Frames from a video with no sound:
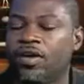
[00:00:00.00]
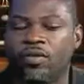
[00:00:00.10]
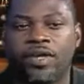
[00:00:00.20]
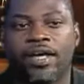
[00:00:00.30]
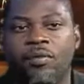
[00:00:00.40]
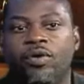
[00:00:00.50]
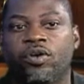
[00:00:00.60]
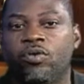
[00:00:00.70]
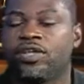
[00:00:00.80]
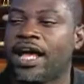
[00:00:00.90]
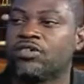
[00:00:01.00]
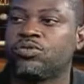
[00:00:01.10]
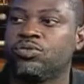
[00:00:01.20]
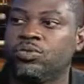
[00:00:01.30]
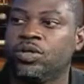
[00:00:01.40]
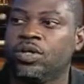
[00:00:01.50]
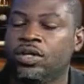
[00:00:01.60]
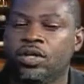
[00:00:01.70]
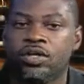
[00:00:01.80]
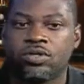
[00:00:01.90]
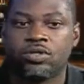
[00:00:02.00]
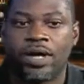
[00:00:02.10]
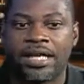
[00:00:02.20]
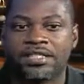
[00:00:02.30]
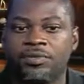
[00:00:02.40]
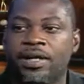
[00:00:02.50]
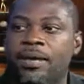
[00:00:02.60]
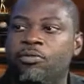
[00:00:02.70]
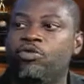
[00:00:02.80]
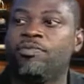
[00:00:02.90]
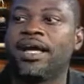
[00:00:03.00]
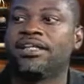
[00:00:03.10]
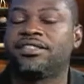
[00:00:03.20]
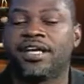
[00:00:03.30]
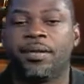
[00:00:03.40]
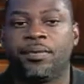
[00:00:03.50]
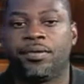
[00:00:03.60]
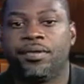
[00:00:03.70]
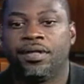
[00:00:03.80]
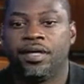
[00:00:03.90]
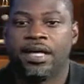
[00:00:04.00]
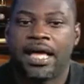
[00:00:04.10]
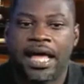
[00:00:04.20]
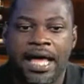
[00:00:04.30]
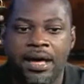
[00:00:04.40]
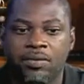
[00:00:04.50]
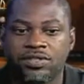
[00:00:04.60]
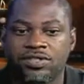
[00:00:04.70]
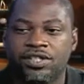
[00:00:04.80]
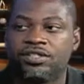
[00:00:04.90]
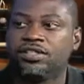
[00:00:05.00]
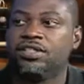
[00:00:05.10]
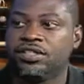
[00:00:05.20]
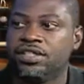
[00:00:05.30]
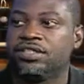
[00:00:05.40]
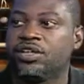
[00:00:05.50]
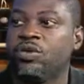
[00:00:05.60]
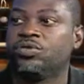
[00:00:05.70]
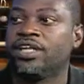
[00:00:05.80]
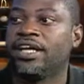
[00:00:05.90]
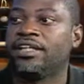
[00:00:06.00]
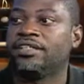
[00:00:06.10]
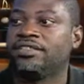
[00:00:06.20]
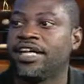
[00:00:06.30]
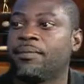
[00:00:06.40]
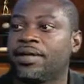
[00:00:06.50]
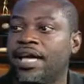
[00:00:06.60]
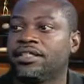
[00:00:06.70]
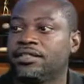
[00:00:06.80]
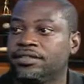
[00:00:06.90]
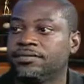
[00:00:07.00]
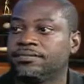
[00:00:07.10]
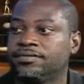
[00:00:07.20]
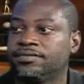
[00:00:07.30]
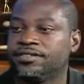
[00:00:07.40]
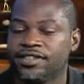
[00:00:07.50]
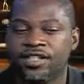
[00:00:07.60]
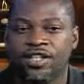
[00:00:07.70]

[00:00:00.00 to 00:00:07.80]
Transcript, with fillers: okay, I want to coach high school. So actually, when I moved back to Tampa, I was assistant assistant coach at Tampa Catholic. Mm -hmm.